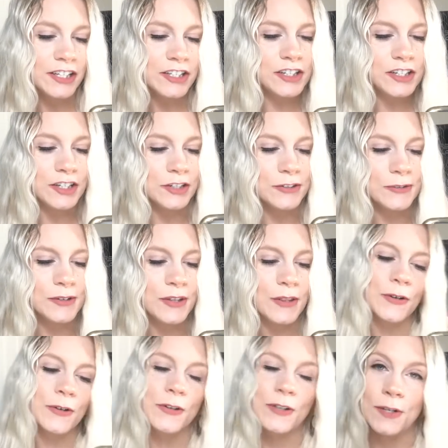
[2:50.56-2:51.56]
Cue
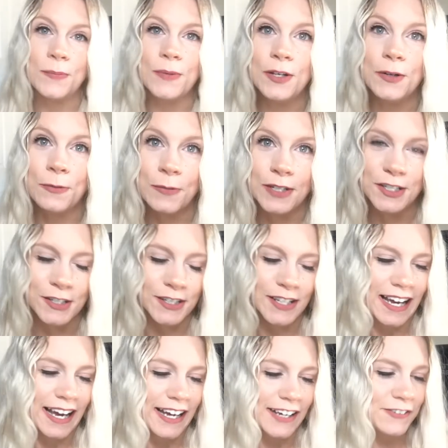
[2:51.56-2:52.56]
the creepy witch
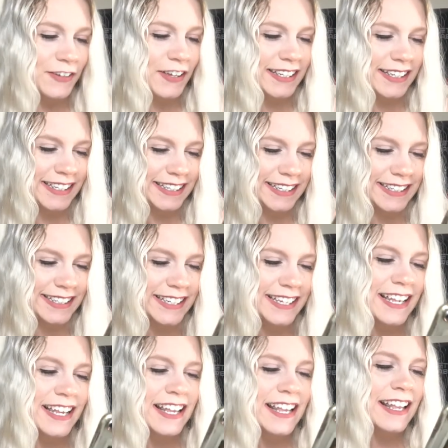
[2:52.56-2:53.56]
laugh.
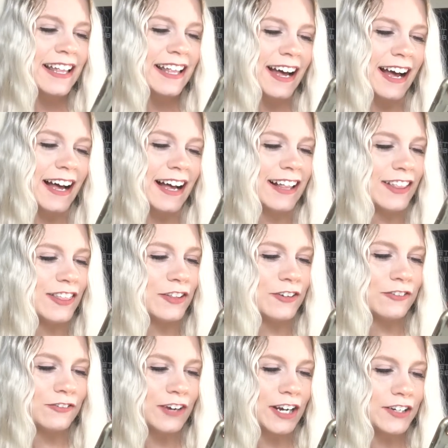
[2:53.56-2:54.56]

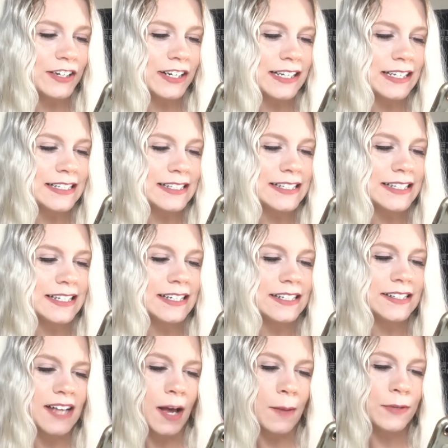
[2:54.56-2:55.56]
The fragrance, the
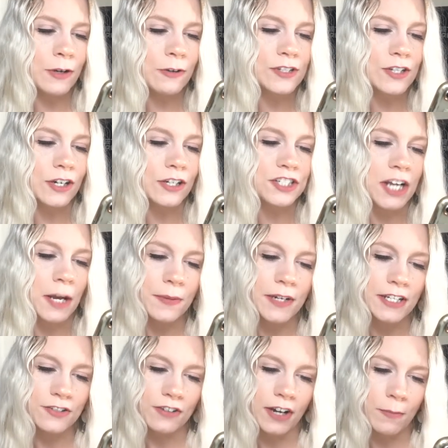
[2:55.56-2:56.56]
top notes are
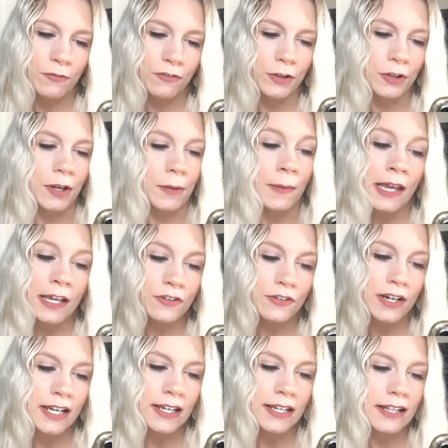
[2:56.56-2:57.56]
Japanese grapefruit and
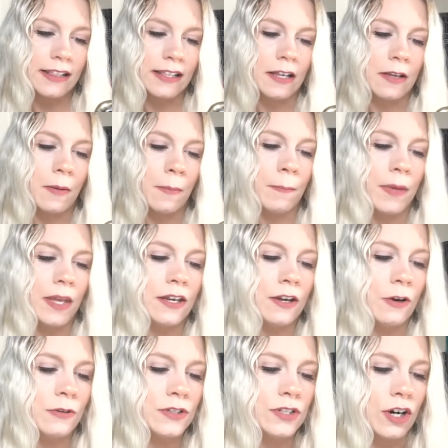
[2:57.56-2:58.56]
mandarin. The mid
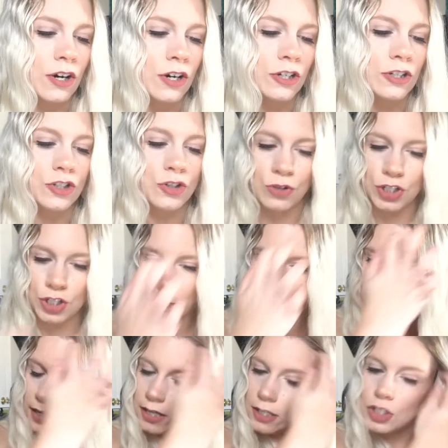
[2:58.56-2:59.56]
notes are Georgia
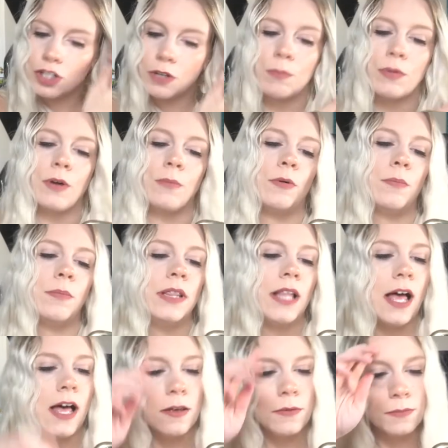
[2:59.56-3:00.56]
peach, purple
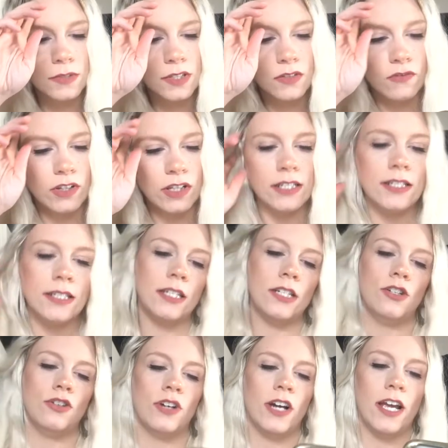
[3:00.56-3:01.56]
plums,
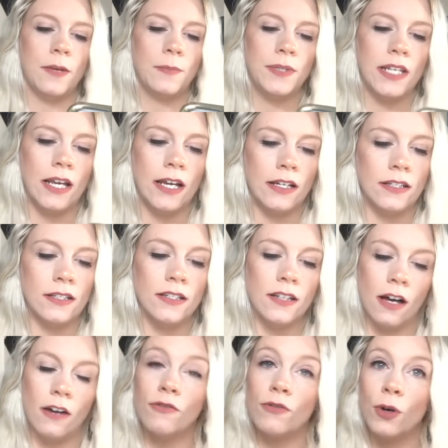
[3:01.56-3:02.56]
Valencia grapes, and
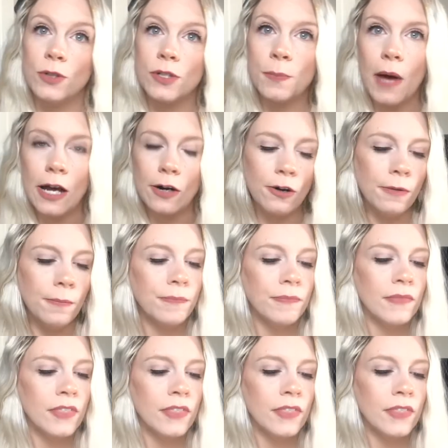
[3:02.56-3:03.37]
soft rose petal.